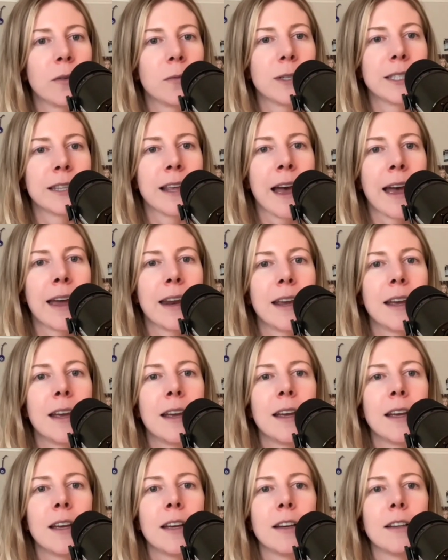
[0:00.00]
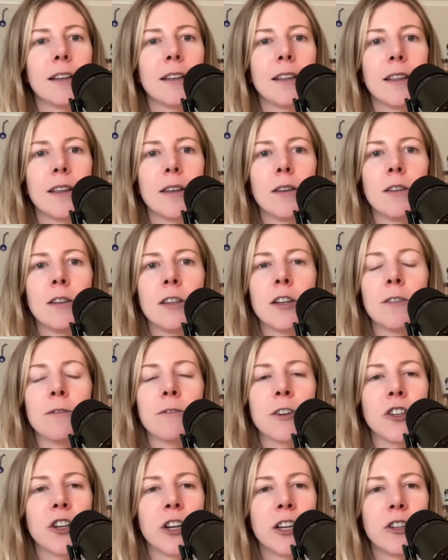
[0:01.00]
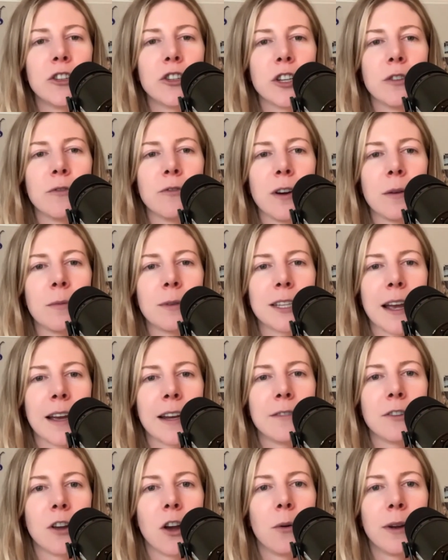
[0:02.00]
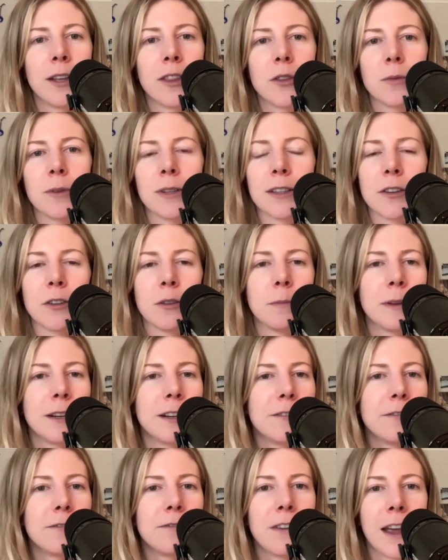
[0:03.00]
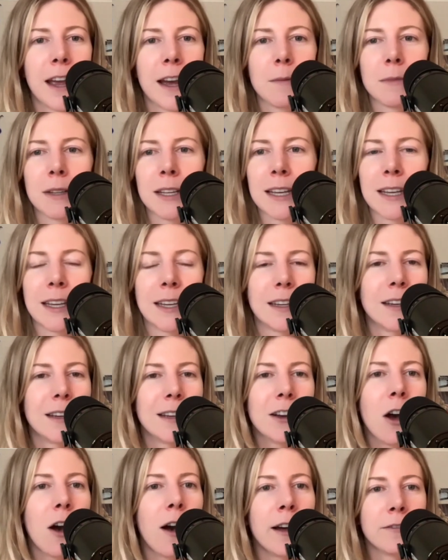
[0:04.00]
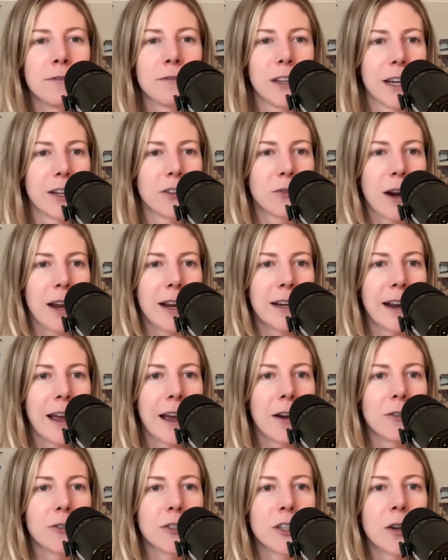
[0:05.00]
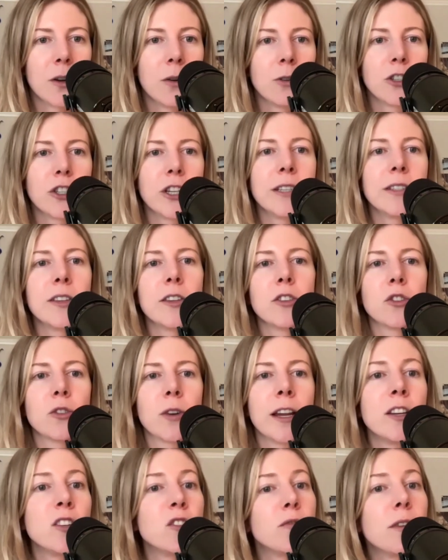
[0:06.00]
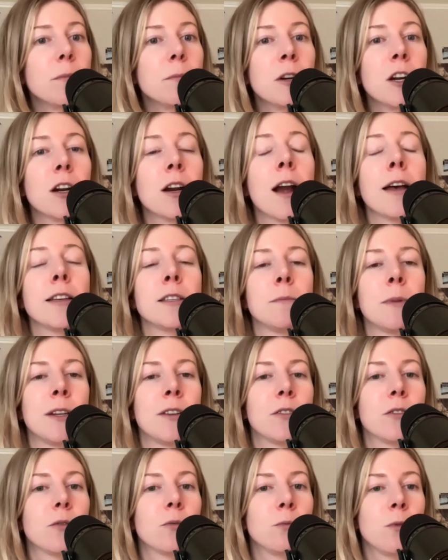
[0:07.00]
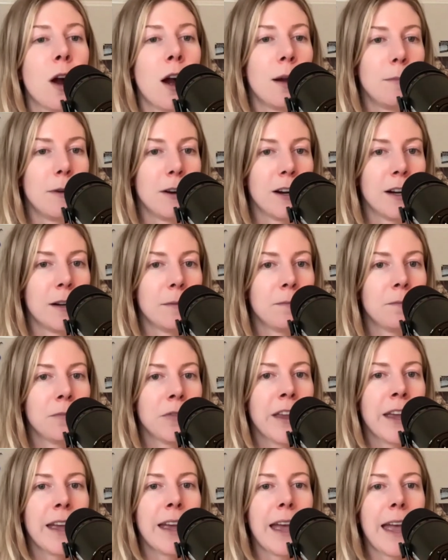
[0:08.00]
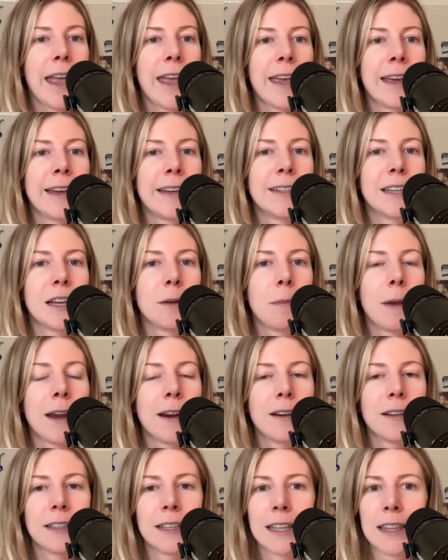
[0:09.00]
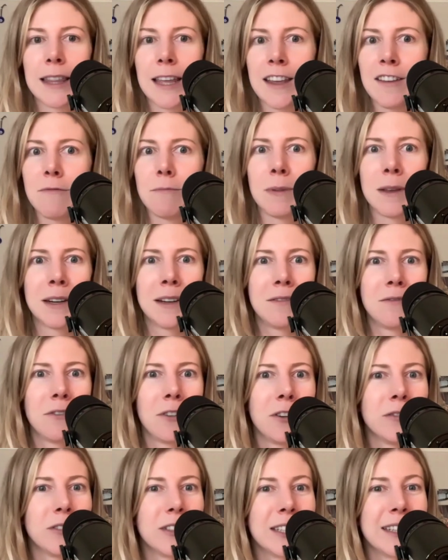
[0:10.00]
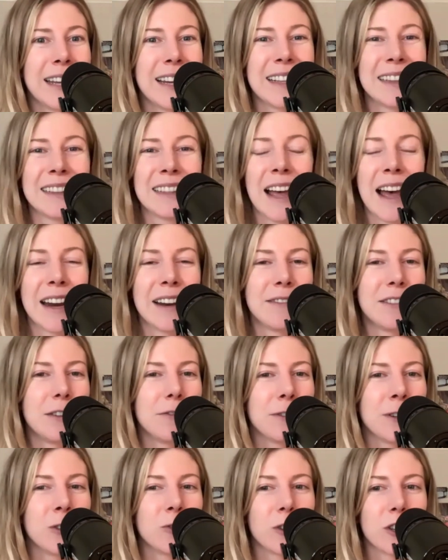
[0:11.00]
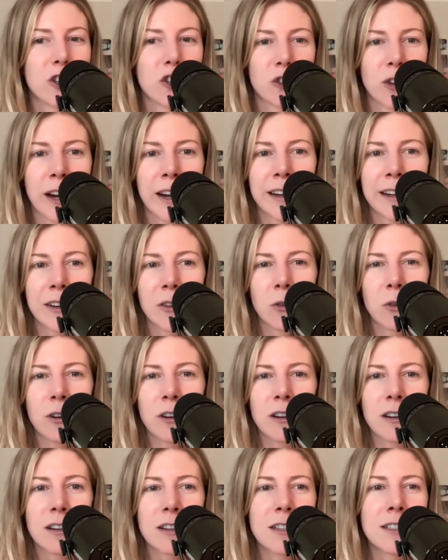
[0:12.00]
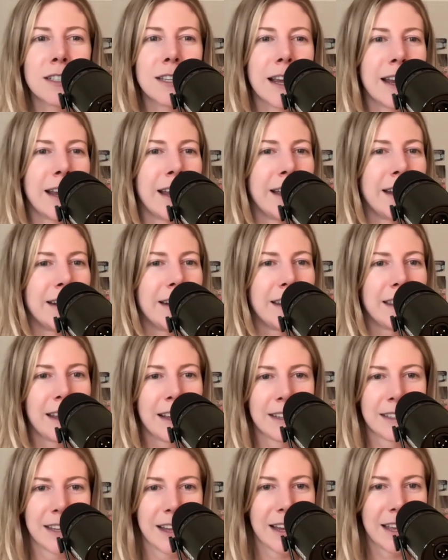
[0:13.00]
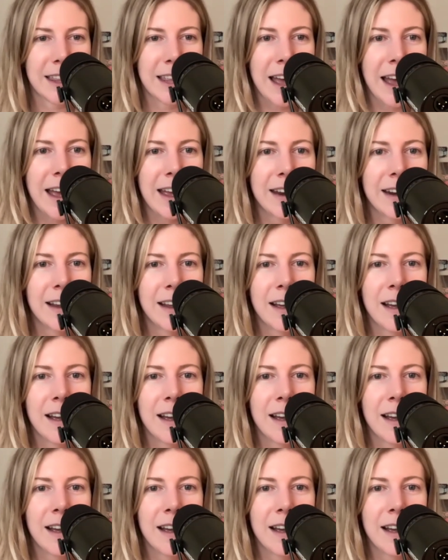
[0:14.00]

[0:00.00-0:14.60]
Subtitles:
was that, Virginia Giuffre was kind of going through a little bit of family conflict right now. So she's estranged from her husband, Robert. And apparently they've been involved in like a lot of different restraining orders and things like that.